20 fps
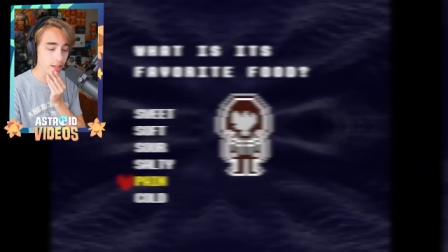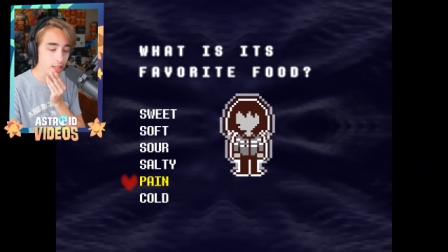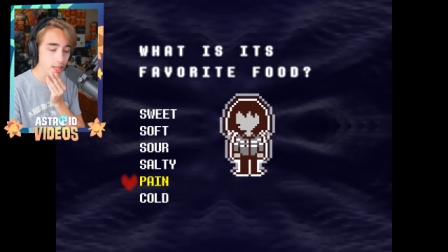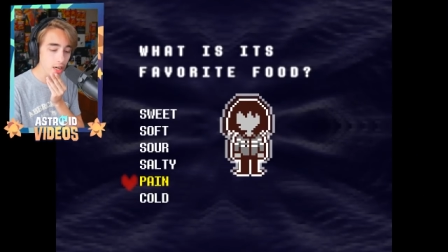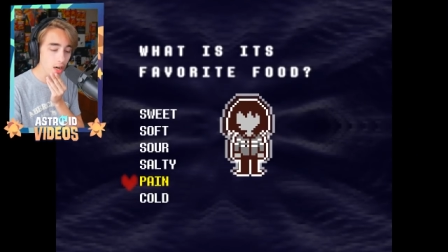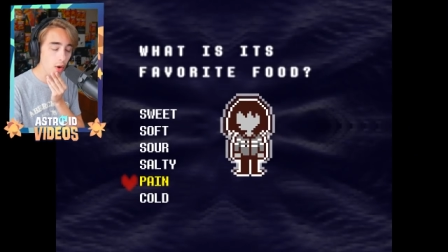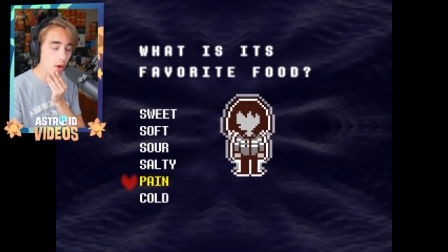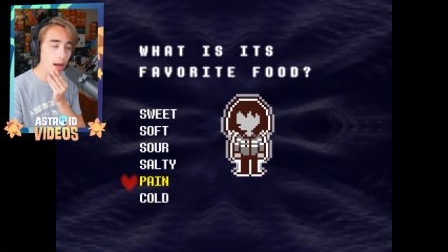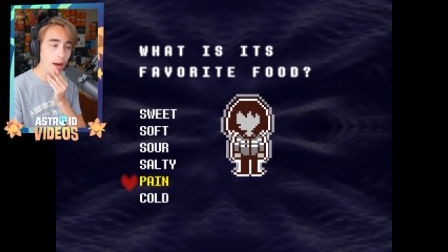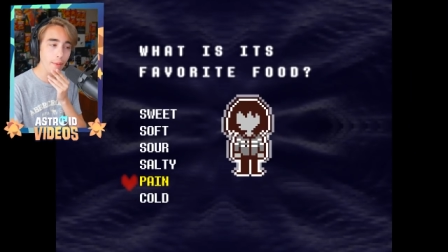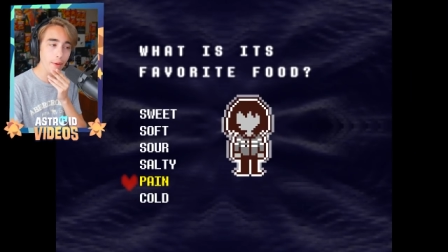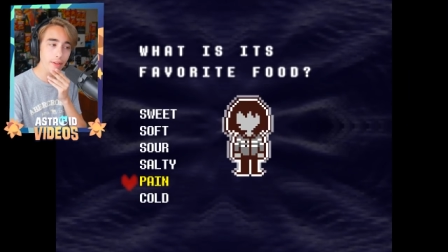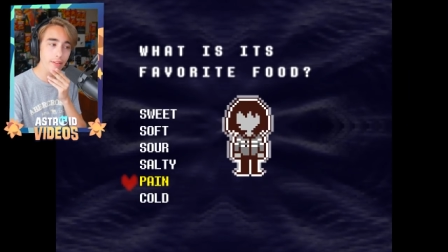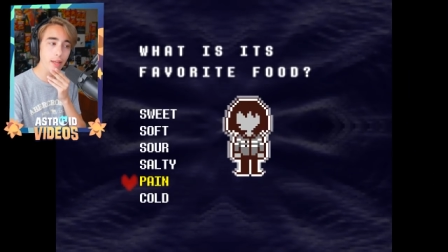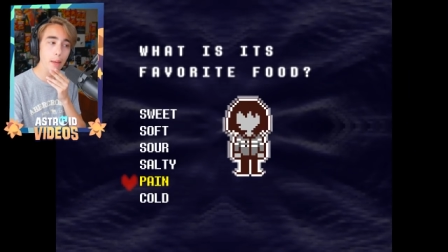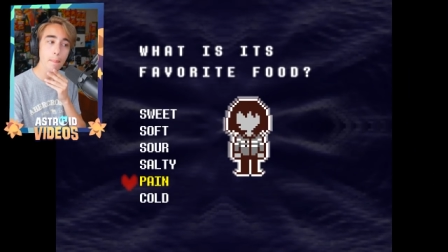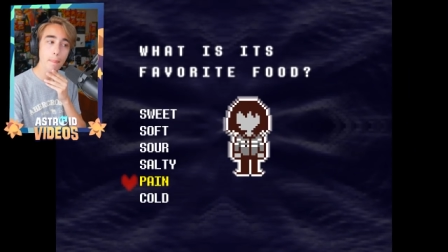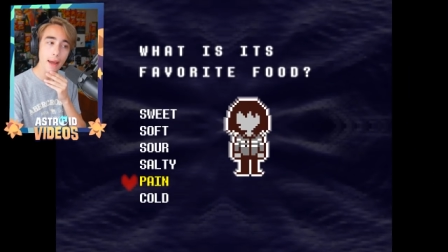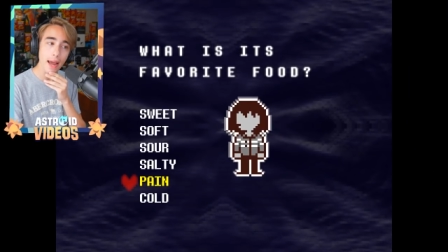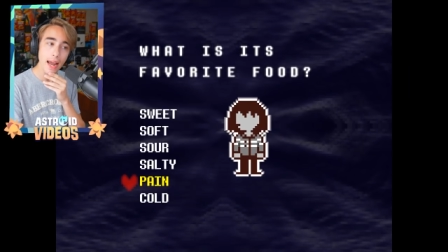you know what i'm gonna
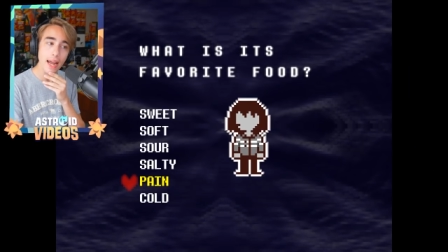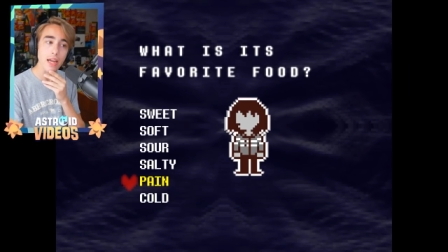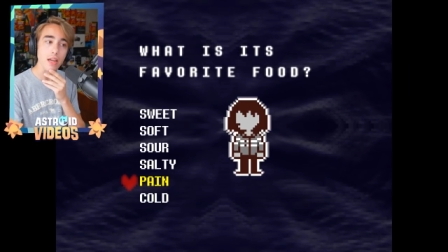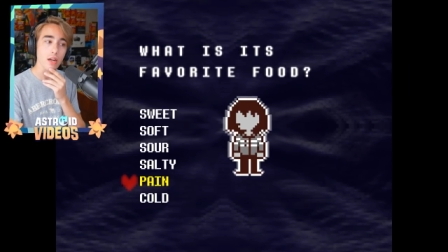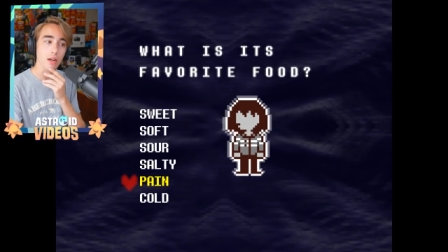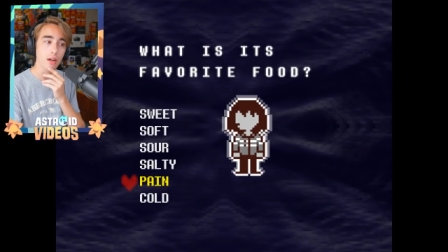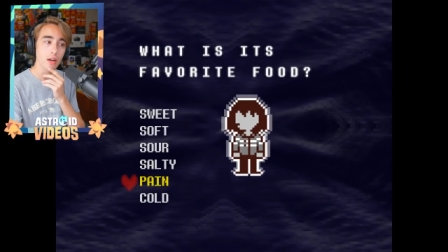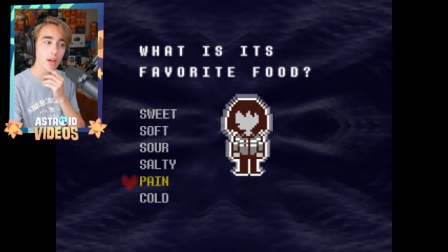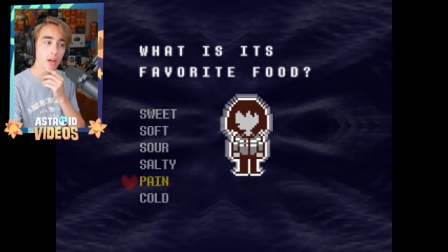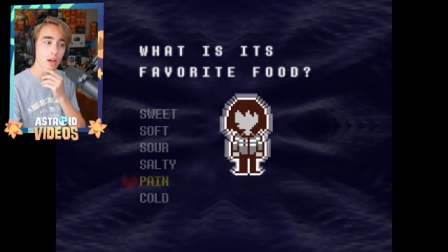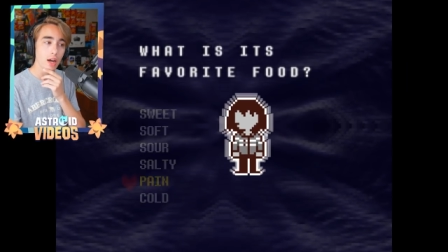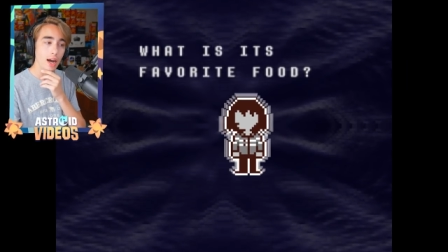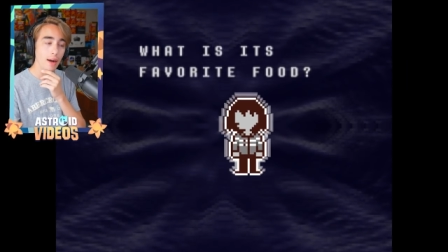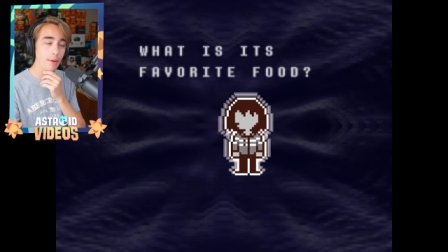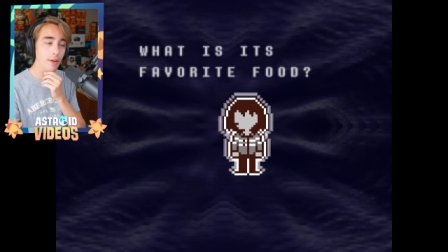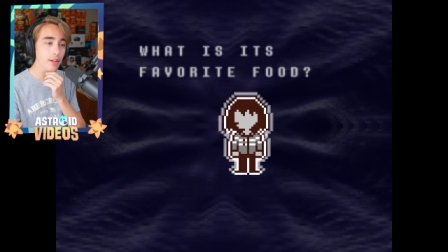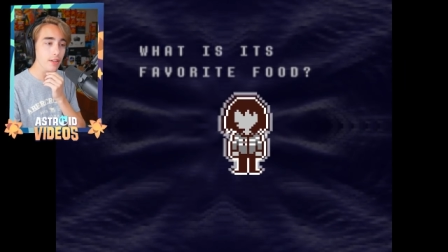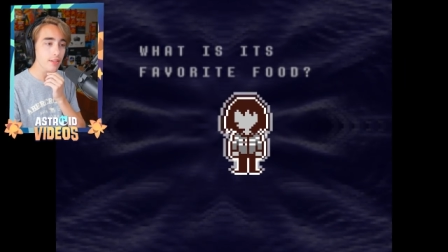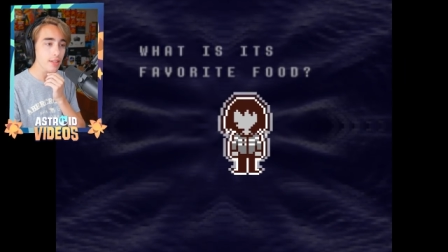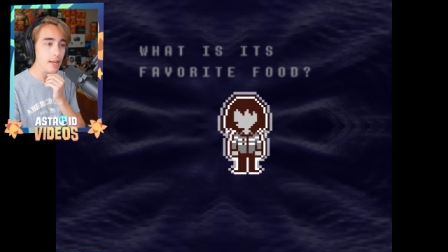say pain i'm
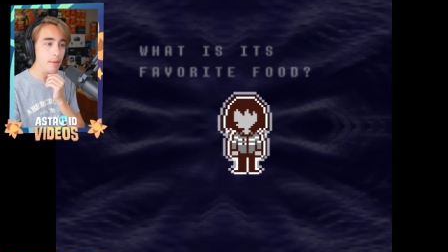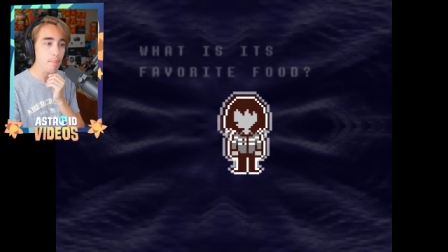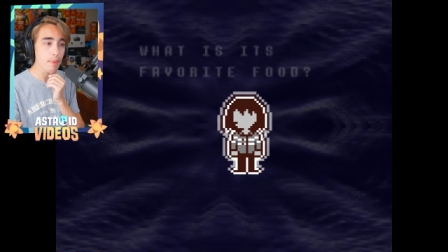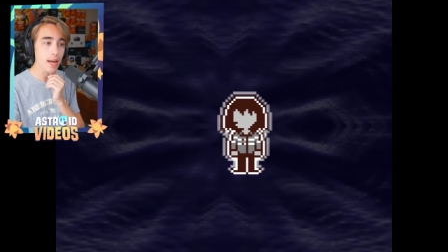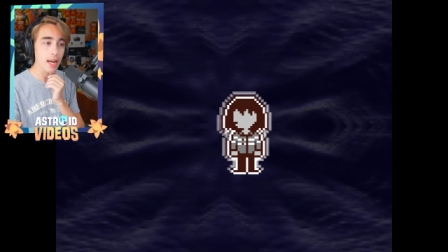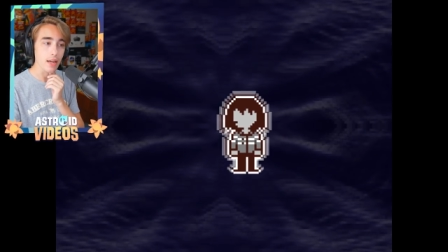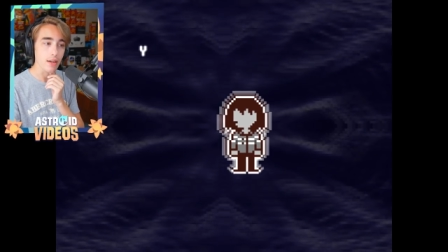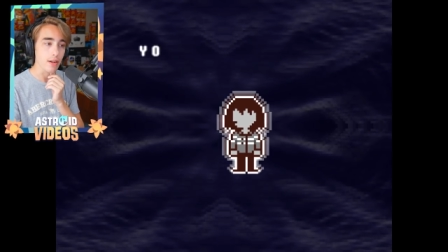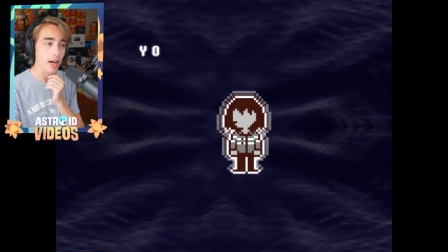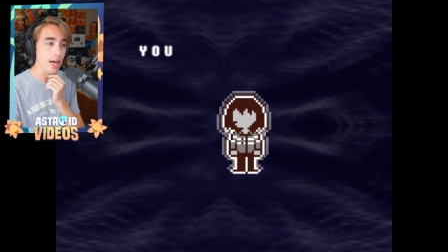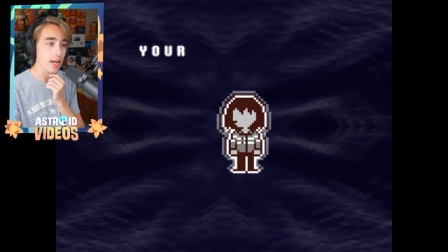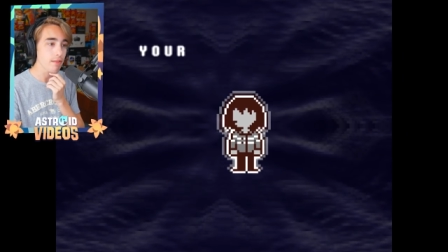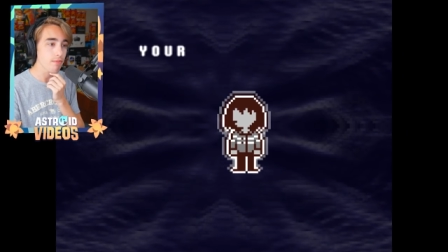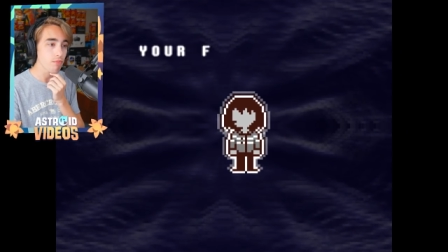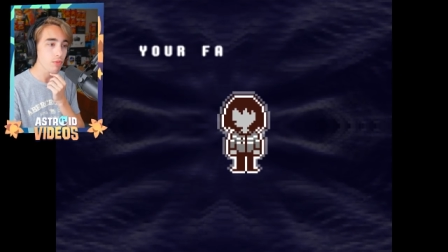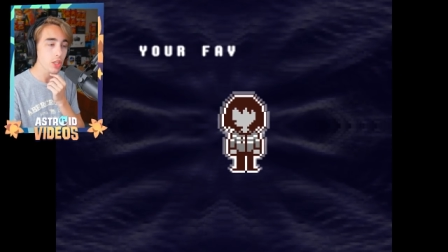gonna say pain i